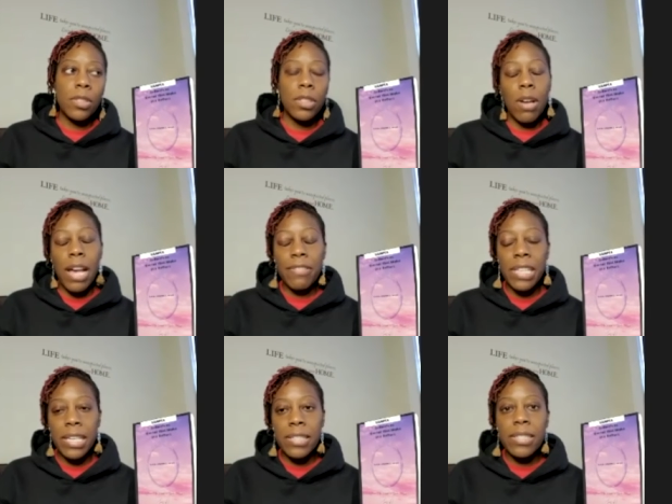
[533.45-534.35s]
you know,
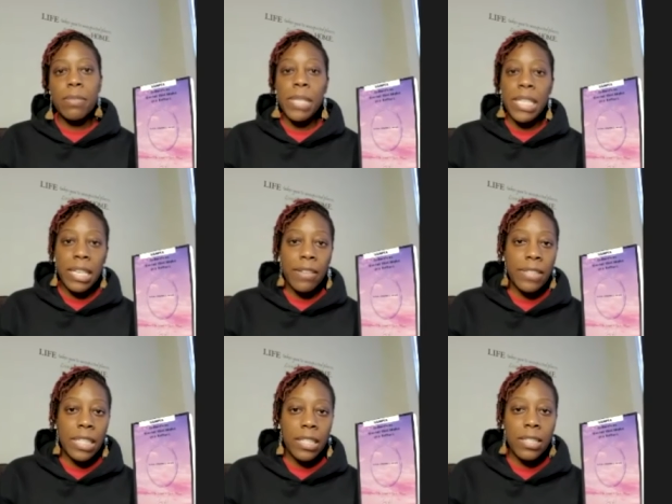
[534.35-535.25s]
after I had submitted
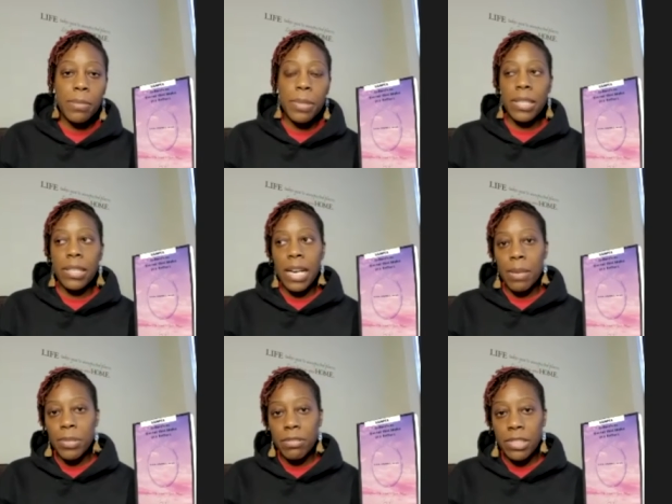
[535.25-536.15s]
everything to be in
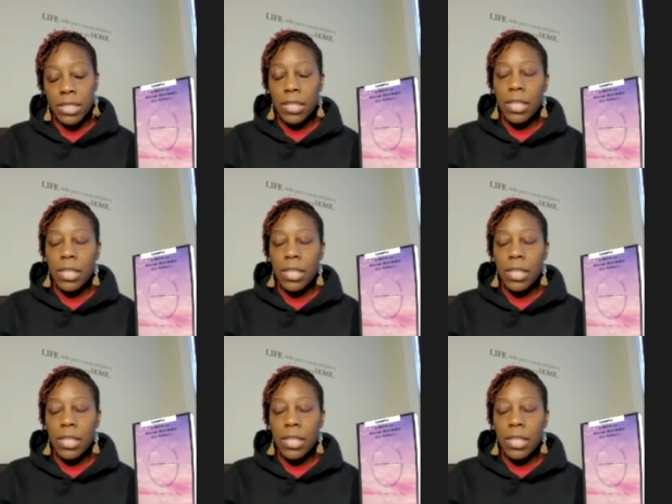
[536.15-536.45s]
copyright,